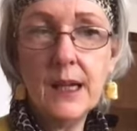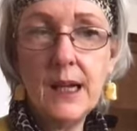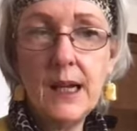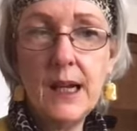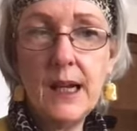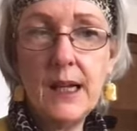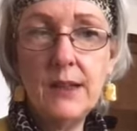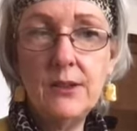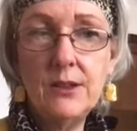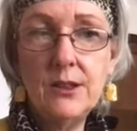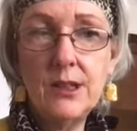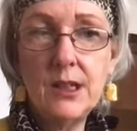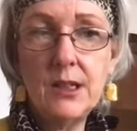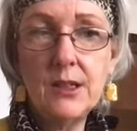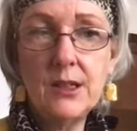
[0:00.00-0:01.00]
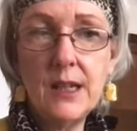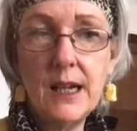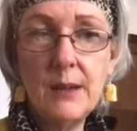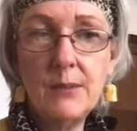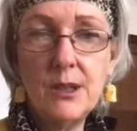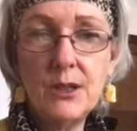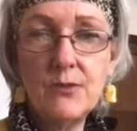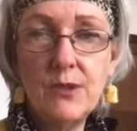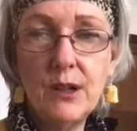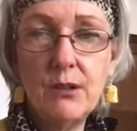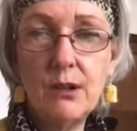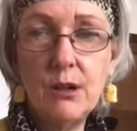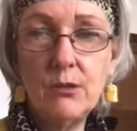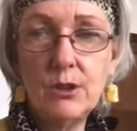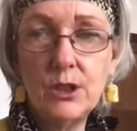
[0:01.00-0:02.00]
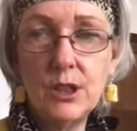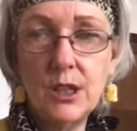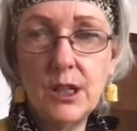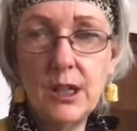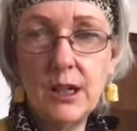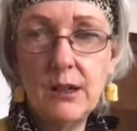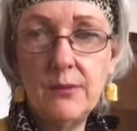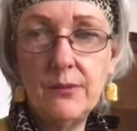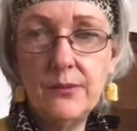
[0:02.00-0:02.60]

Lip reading: And his name is Varochana.